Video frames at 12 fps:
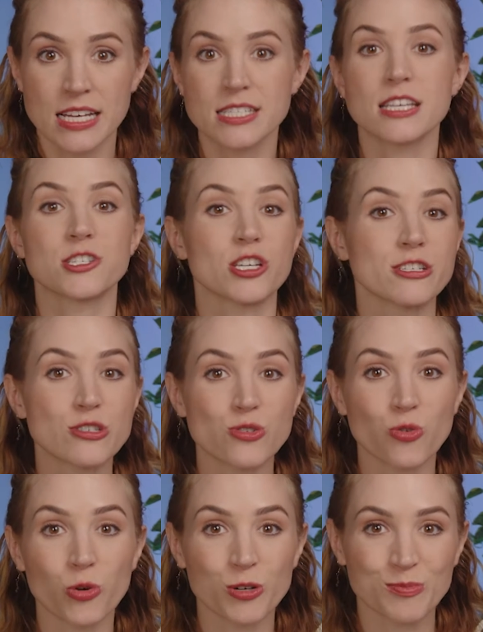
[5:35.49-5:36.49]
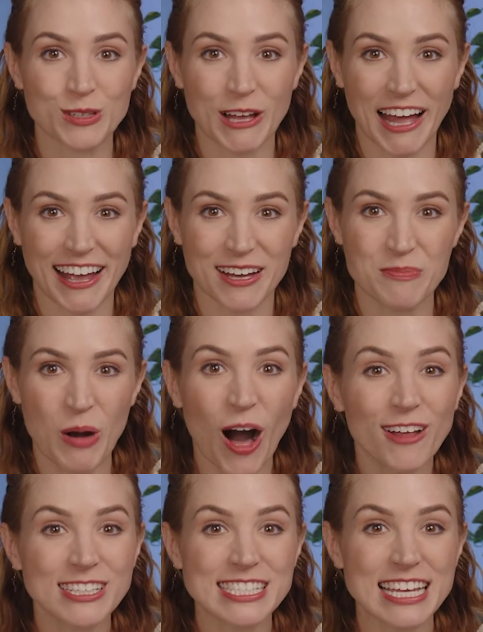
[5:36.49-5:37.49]
such as swordplay,
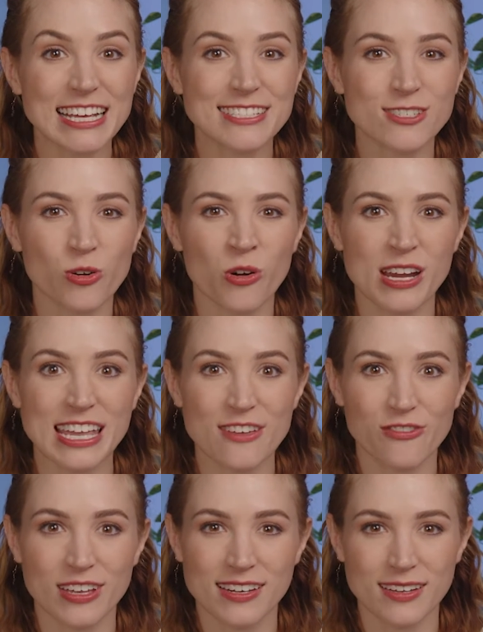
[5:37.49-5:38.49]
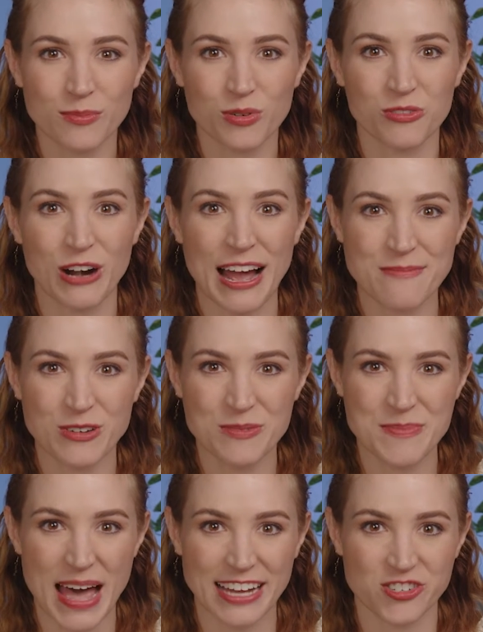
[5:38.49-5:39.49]
politics, or even primal
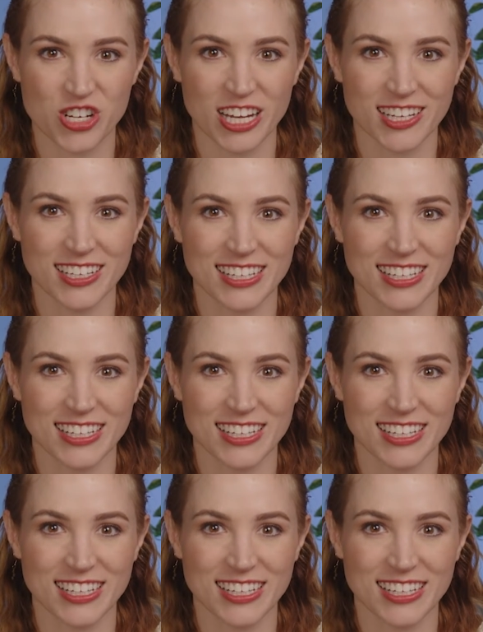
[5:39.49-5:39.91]
magic.